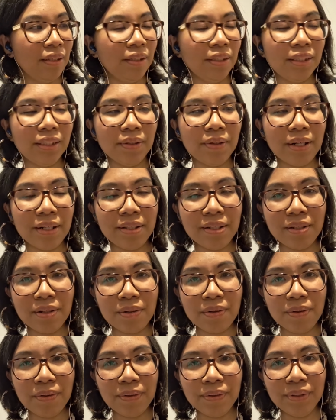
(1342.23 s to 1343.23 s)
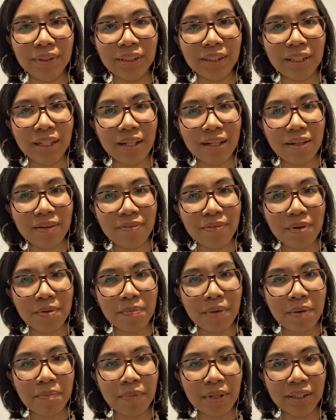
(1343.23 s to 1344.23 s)
So I did a course for
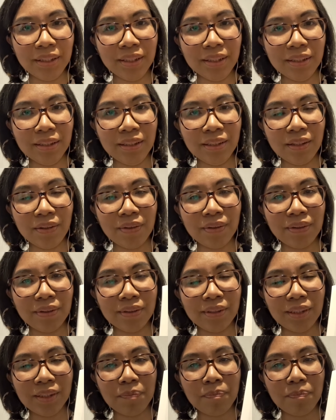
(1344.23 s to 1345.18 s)
my master's on